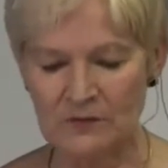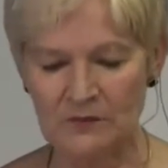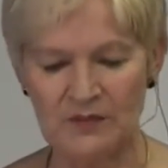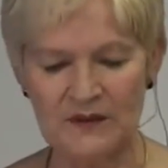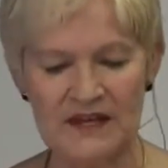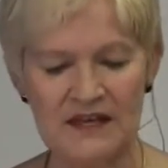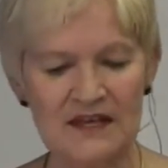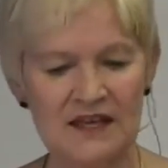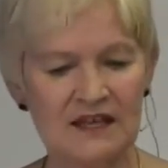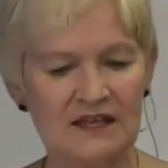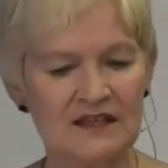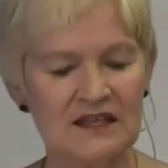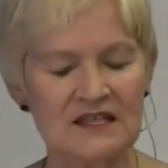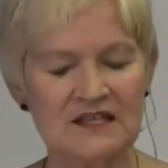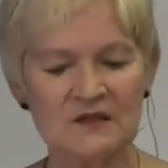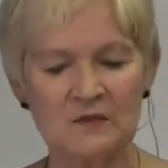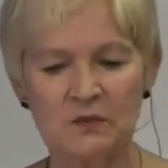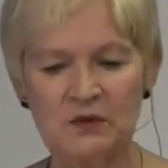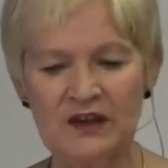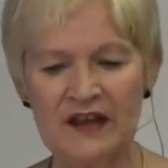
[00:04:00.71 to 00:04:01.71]
to be in
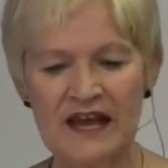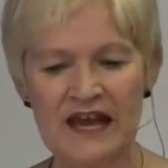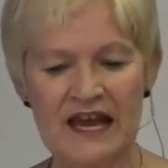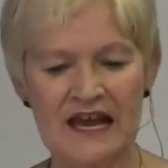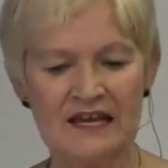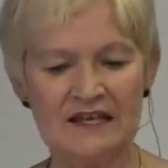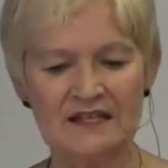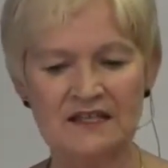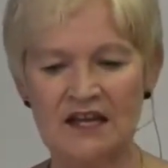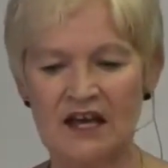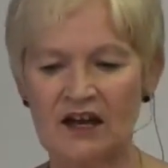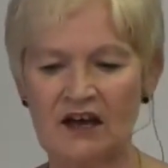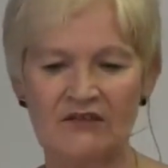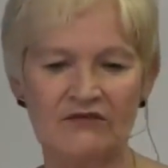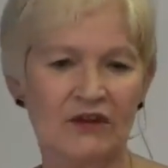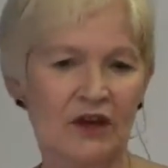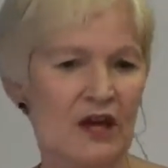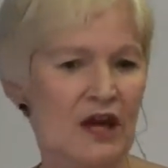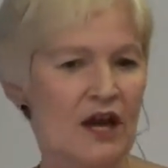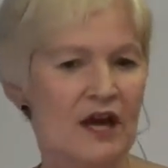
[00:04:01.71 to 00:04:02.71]
this place
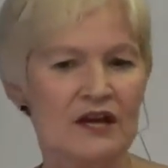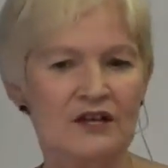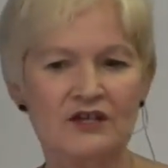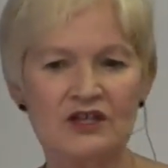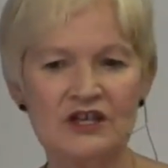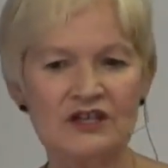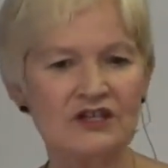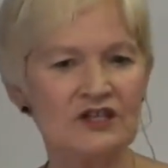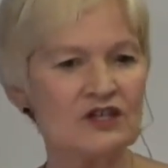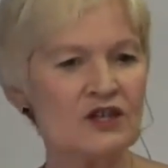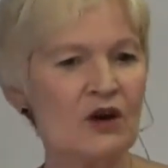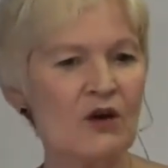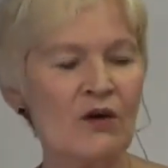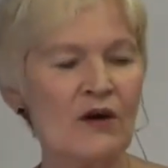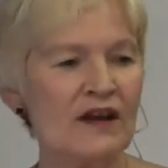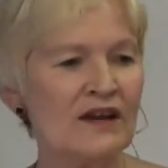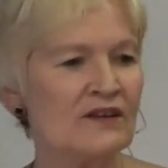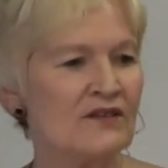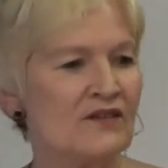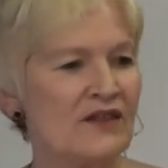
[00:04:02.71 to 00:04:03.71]
of just
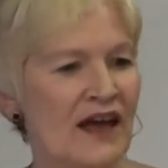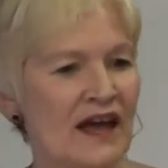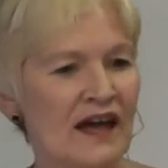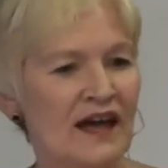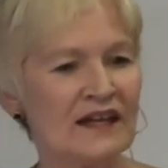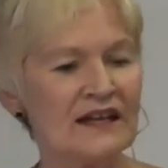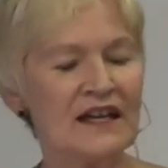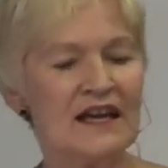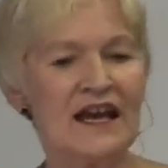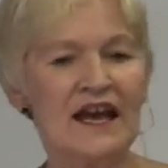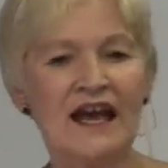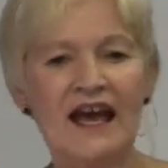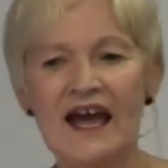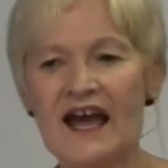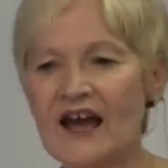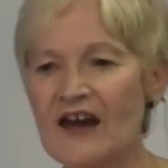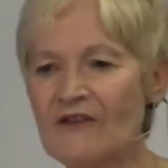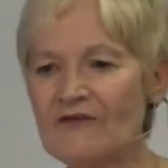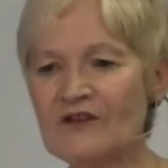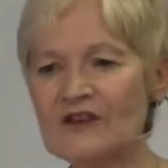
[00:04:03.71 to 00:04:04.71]
knowing that
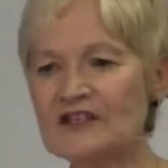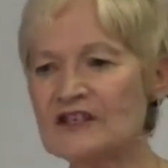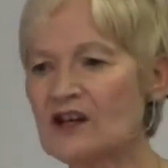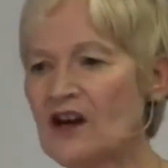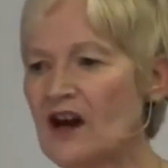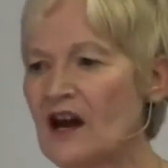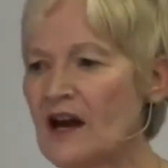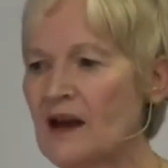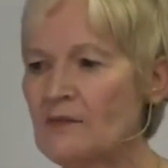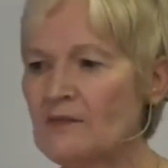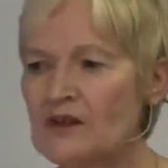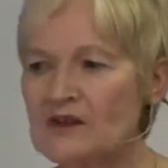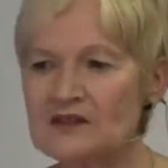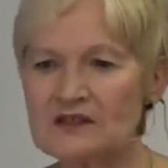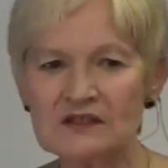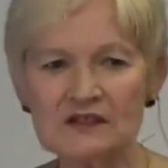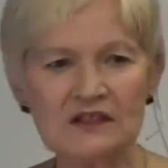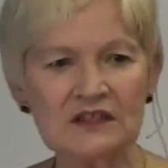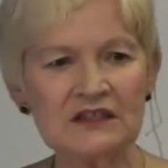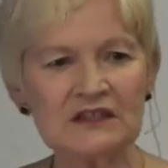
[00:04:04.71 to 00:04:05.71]
every time
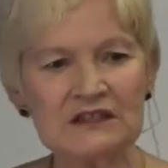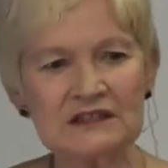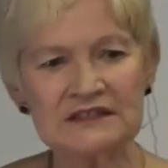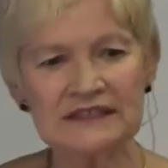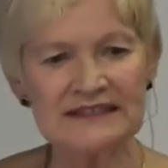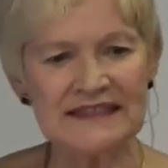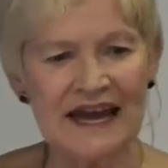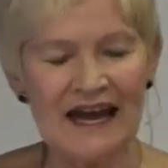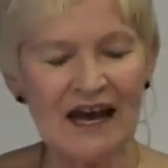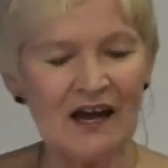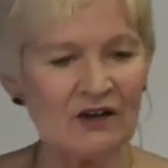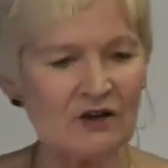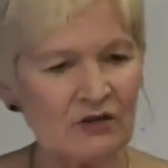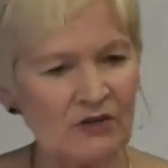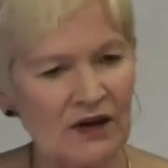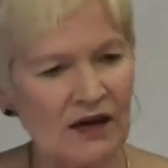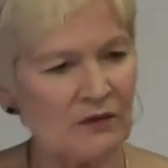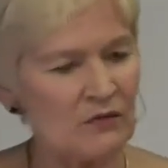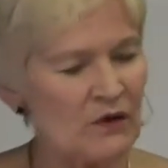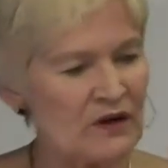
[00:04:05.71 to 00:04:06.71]
there's a little doubt
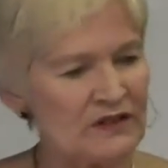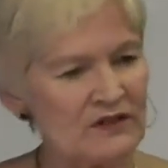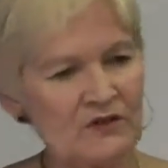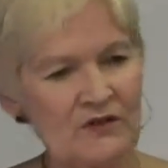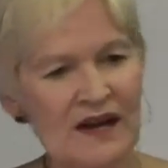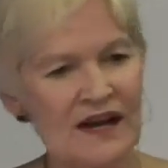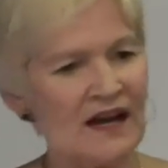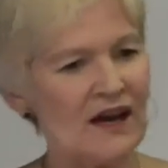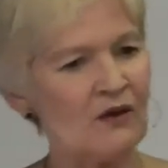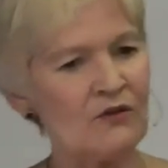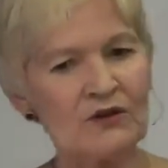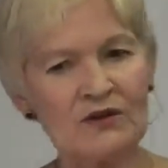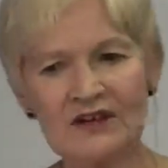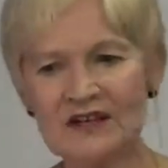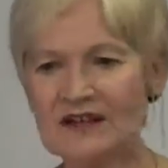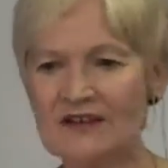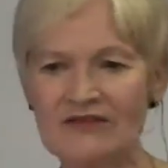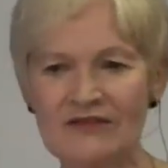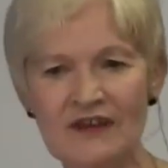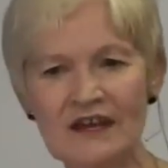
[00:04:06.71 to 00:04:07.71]
or I wonder how or
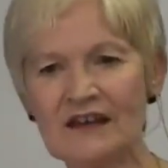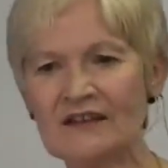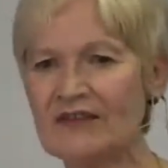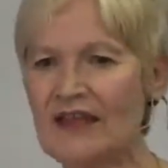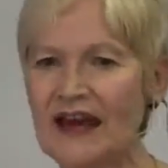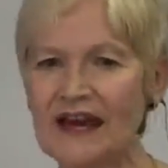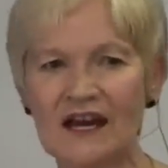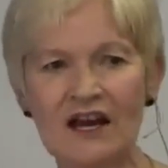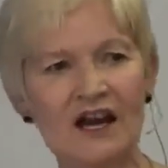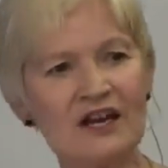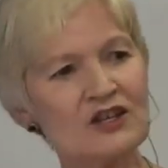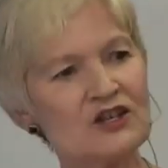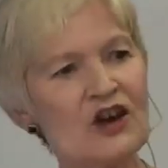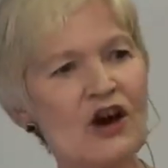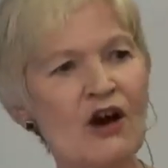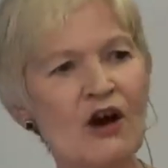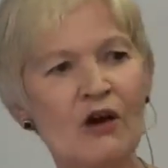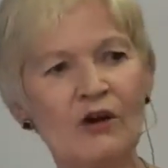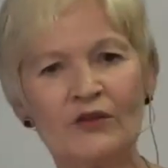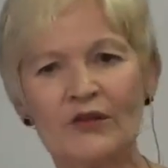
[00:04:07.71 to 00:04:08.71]
anything, that I
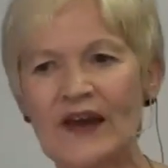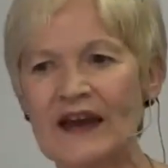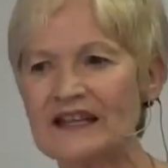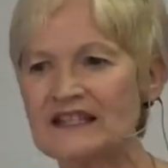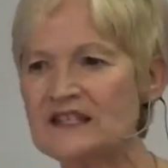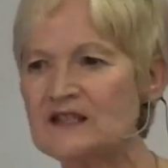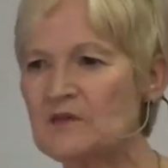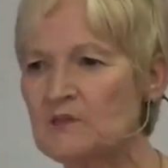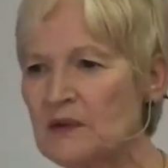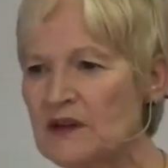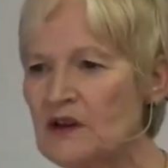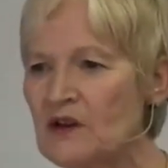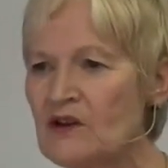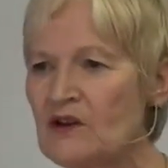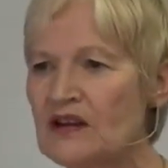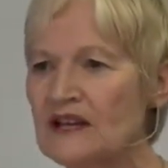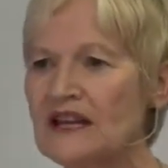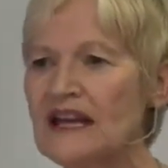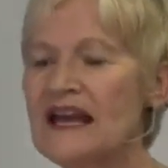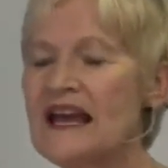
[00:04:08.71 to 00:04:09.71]
know that
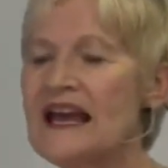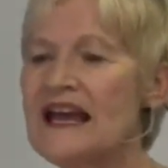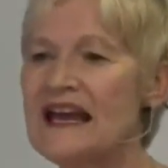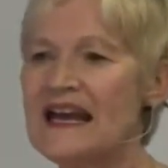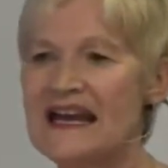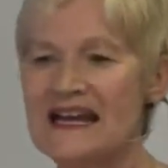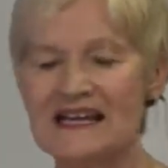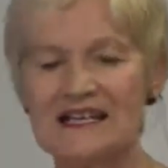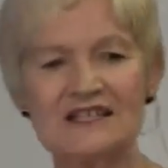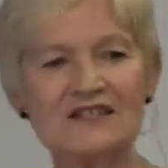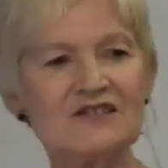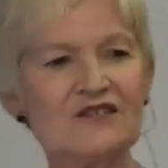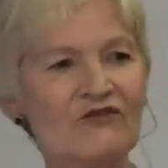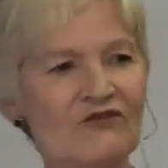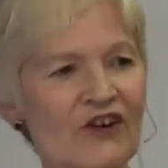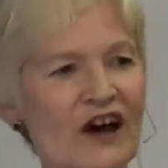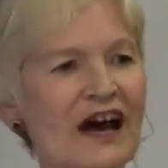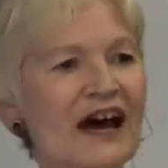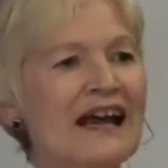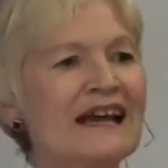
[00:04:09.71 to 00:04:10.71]
Spirit is
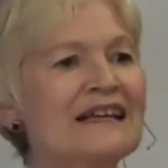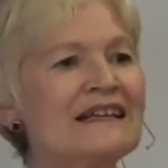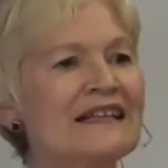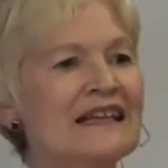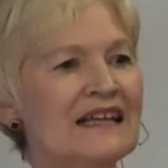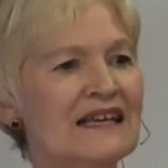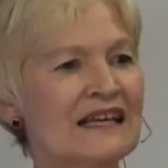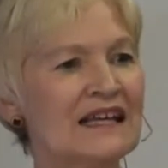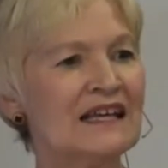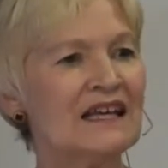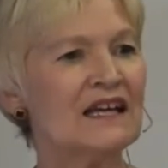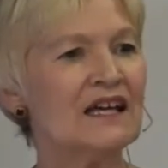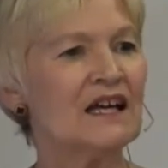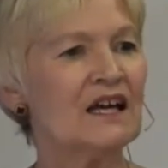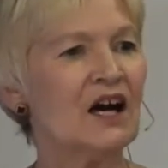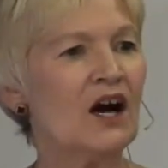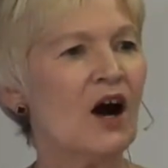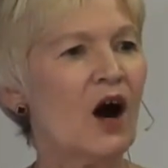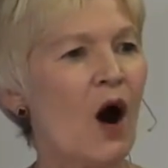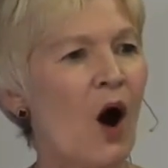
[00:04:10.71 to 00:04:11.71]
divinely
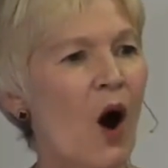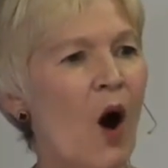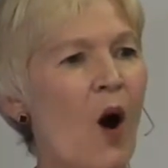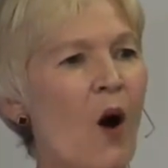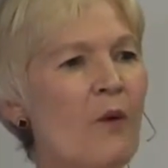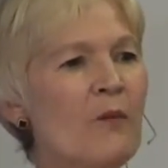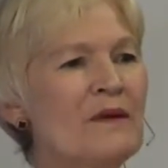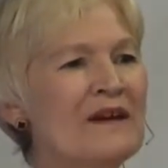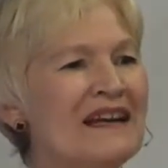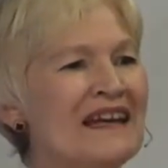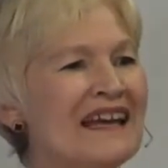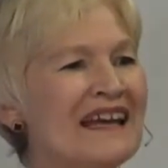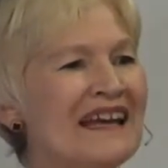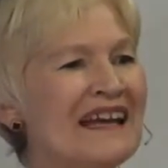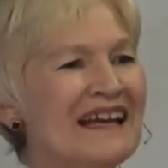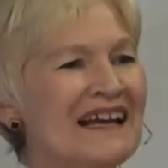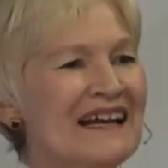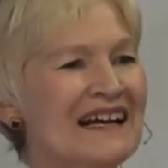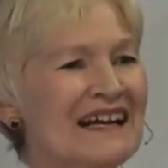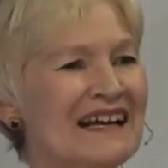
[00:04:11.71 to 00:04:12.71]

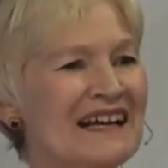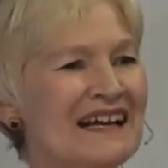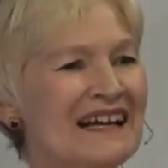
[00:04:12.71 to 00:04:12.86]
opening.